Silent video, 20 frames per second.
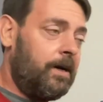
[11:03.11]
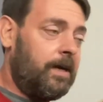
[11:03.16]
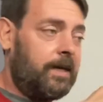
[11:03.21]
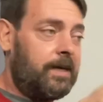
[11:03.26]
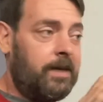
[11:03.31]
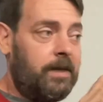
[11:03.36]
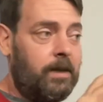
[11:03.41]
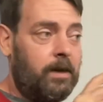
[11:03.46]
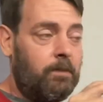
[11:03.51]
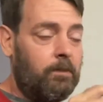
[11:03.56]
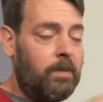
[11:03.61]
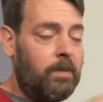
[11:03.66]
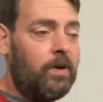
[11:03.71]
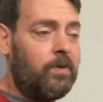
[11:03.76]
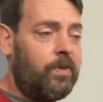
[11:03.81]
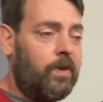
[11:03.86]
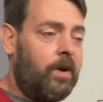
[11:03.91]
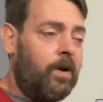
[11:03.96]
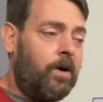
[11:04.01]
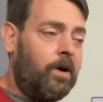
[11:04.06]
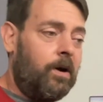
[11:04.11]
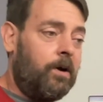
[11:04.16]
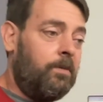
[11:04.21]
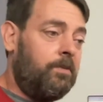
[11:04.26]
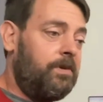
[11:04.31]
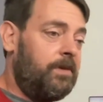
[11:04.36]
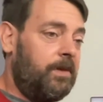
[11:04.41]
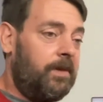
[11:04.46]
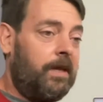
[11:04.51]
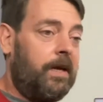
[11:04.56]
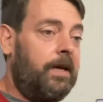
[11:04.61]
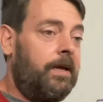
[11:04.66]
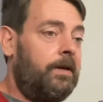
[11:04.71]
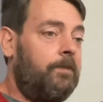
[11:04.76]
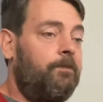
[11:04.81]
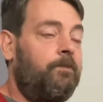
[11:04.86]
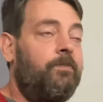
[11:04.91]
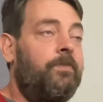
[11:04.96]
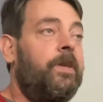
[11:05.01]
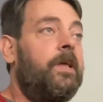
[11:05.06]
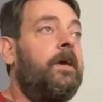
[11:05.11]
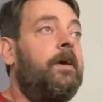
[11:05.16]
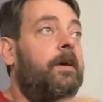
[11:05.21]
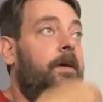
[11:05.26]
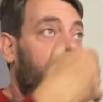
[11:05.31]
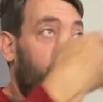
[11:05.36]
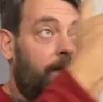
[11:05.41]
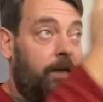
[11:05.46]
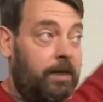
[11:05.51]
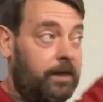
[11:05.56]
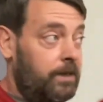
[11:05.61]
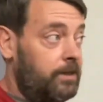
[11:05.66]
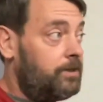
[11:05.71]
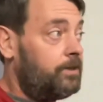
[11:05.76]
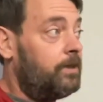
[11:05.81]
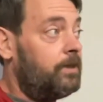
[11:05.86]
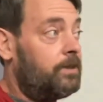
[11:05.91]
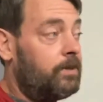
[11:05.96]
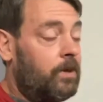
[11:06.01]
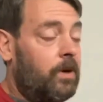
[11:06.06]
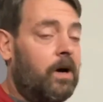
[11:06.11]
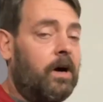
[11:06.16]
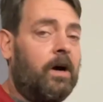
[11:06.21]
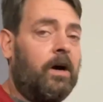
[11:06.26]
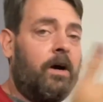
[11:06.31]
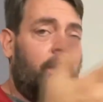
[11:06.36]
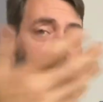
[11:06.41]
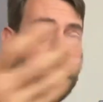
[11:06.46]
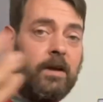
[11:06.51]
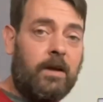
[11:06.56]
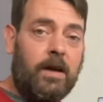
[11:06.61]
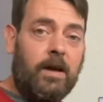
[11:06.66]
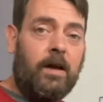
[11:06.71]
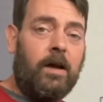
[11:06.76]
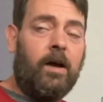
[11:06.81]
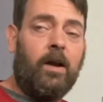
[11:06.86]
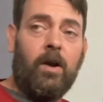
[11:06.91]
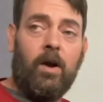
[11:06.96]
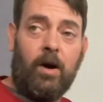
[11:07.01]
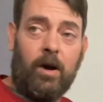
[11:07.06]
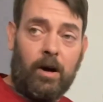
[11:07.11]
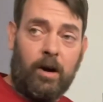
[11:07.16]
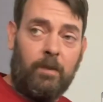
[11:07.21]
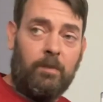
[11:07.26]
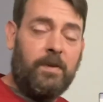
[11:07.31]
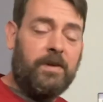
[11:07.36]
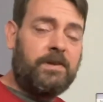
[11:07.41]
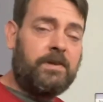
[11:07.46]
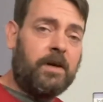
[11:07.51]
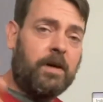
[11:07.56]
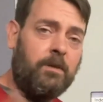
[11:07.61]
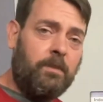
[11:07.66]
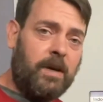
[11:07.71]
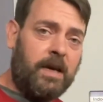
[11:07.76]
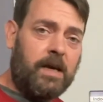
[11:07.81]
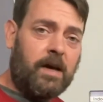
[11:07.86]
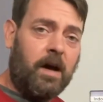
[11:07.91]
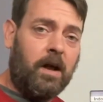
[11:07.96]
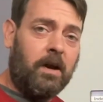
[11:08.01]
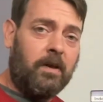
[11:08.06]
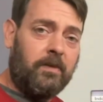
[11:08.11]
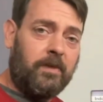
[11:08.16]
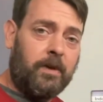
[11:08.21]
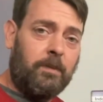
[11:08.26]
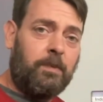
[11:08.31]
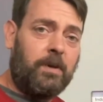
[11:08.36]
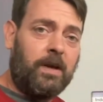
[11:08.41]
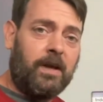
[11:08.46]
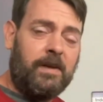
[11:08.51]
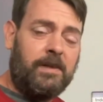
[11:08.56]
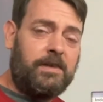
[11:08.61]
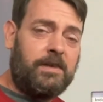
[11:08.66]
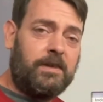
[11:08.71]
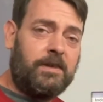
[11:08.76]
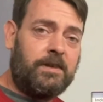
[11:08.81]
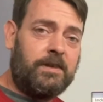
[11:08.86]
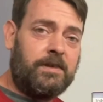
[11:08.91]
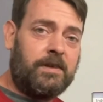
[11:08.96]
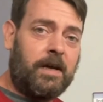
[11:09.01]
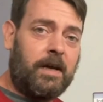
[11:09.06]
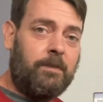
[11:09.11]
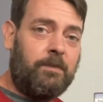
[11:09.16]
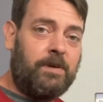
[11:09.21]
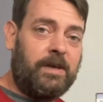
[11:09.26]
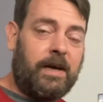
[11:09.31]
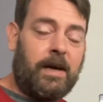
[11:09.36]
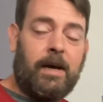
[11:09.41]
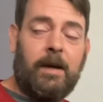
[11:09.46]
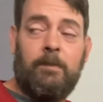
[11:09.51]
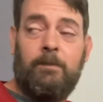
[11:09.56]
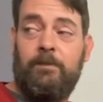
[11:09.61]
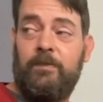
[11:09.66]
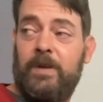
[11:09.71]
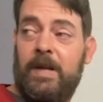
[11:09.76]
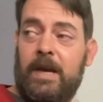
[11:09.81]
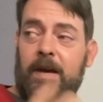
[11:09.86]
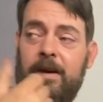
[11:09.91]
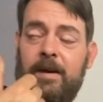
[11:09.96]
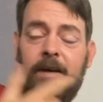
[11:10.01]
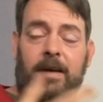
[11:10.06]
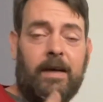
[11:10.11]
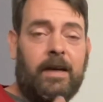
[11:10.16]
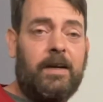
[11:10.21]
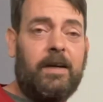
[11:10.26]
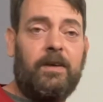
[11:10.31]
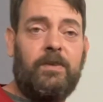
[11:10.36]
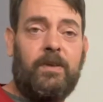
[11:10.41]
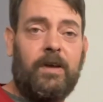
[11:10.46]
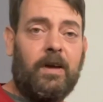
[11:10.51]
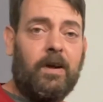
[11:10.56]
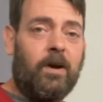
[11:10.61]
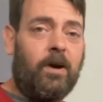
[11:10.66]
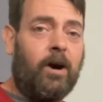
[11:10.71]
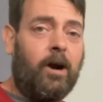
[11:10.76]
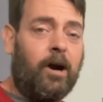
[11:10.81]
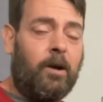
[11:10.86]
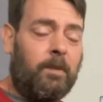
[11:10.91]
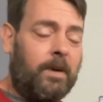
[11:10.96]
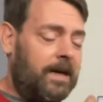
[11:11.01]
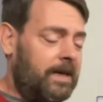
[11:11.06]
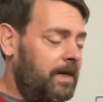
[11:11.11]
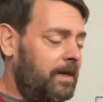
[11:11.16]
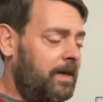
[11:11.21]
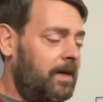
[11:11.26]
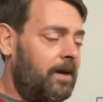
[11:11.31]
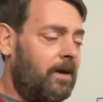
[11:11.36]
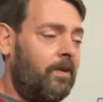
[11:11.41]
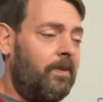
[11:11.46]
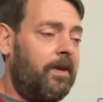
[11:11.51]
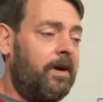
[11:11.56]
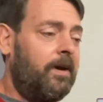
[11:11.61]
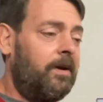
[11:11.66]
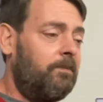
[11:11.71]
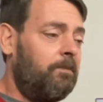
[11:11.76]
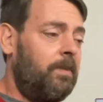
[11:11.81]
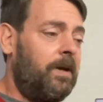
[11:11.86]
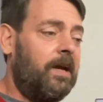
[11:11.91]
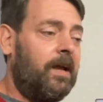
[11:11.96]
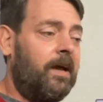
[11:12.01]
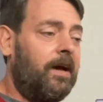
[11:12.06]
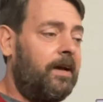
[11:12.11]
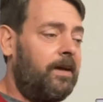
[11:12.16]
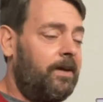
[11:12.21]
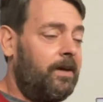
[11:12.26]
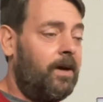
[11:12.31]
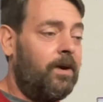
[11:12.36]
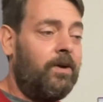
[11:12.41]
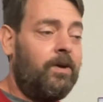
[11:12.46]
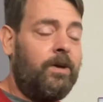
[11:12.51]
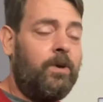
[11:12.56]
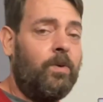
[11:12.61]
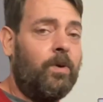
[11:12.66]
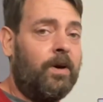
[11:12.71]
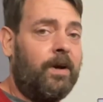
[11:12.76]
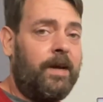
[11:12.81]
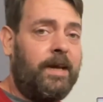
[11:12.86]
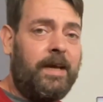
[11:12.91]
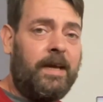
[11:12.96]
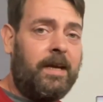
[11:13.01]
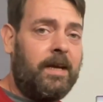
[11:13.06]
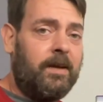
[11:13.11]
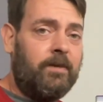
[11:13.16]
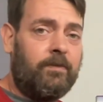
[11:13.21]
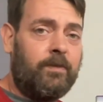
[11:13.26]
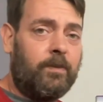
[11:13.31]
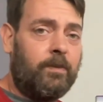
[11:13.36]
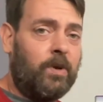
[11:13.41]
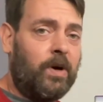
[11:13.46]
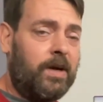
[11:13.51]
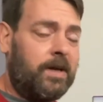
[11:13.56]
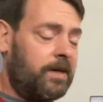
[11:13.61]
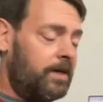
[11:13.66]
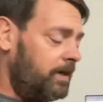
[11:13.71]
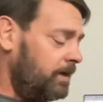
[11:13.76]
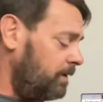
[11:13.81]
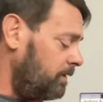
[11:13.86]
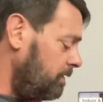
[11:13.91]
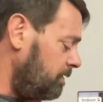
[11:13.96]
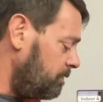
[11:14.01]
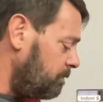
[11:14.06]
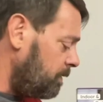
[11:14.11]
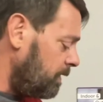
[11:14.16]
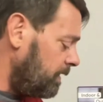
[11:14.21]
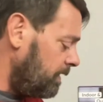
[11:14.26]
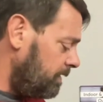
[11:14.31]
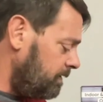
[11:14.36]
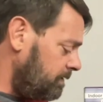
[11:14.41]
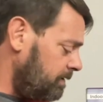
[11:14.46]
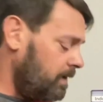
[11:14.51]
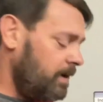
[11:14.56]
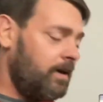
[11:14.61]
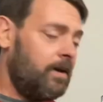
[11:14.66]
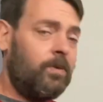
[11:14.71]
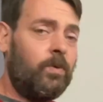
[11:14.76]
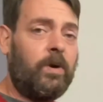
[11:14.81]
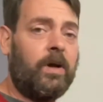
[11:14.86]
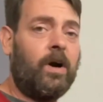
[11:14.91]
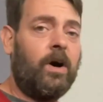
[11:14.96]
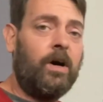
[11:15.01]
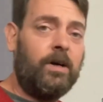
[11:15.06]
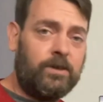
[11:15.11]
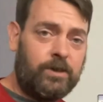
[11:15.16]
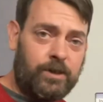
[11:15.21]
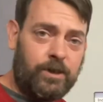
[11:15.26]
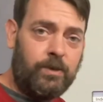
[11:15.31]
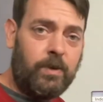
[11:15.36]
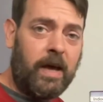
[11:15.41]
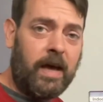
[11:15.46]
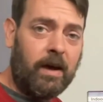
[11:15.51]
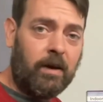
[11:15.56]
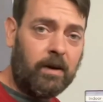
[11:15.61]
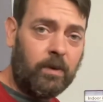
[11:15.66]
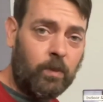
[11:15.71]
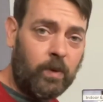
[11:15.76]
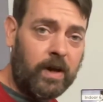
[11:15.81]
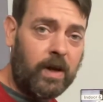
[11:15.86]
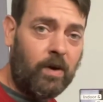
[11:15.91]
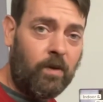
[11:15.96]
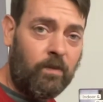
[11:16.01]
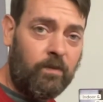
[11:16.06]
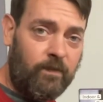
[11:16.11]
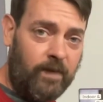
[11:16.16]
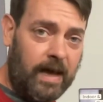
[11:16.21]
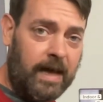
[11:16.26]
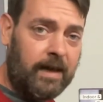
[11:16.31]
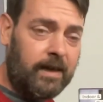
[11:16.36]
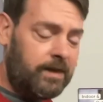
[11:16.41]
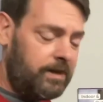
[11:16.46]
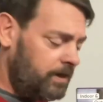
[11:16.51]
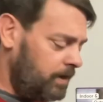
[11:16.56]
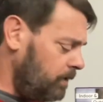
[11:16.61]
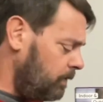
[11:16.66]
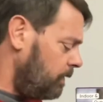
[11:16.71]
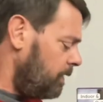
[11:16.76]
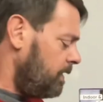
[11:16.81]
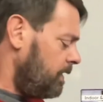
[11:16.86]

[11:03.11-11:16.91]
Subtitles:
I could hit alarms, and they, in addition to our alarm that's going to be calling the police at the same time, I could hit the alarm. I could get on there and be like, yo, you were an idiot for breaking into this place. We're going to hunt you down and we're going to find you.